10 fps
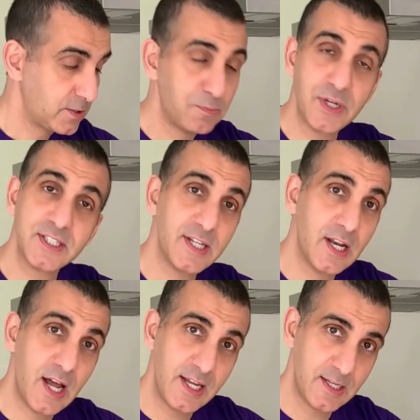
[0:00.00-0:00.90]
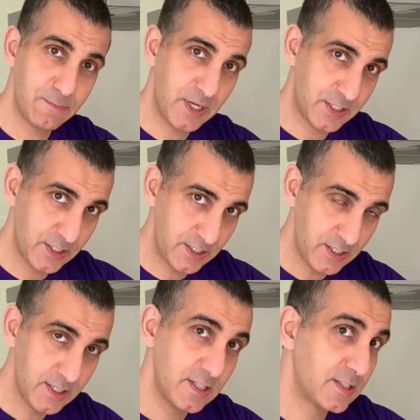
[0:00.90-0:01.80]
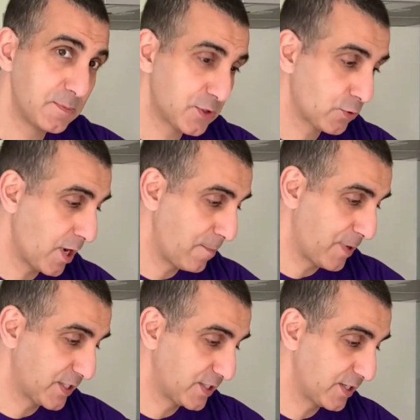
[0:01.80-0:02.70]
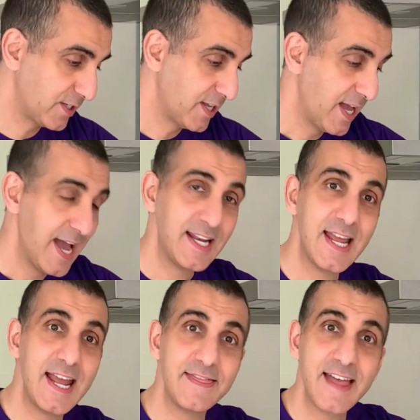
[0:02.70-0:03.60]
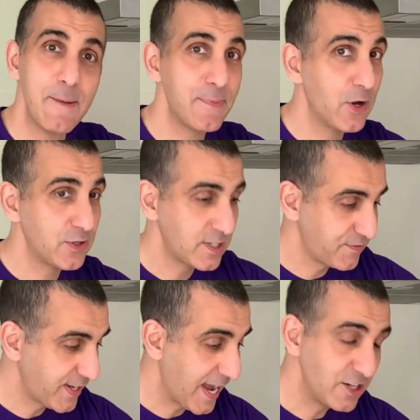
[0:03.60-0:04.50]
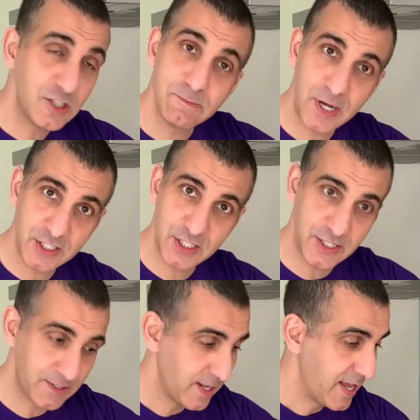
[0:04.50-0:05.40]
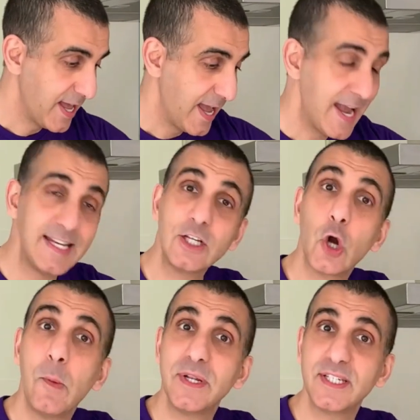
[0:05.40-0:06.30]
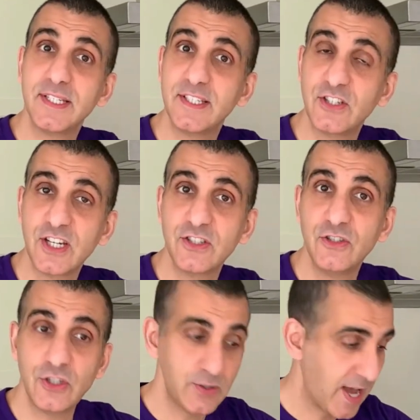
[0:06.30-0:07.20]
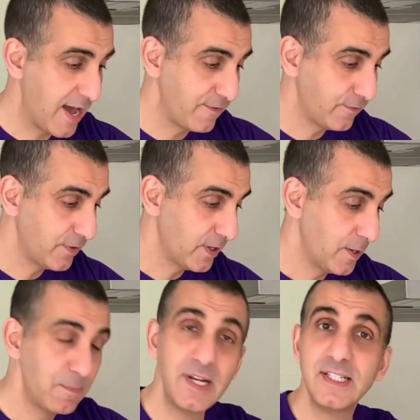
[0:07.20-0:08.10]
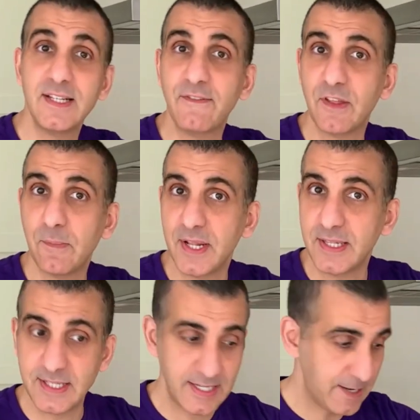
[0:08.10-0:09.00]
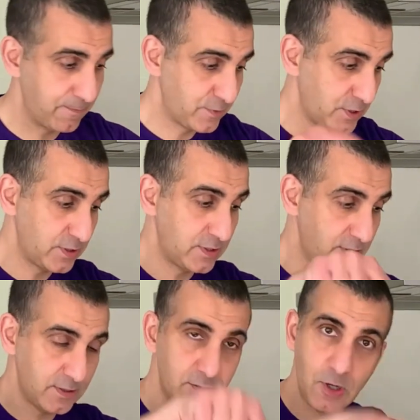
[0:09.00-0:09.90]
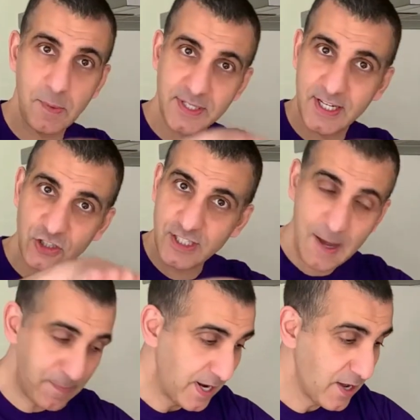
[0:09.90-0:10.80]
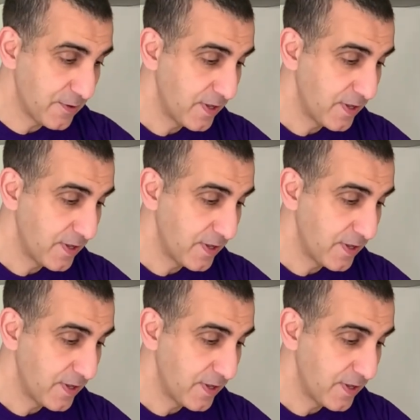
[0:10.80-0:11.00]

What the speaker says: to press the like button, the subscribe button, and hit that bell notification button. Any comments and suggestions you have, please leave them in the comment section down below.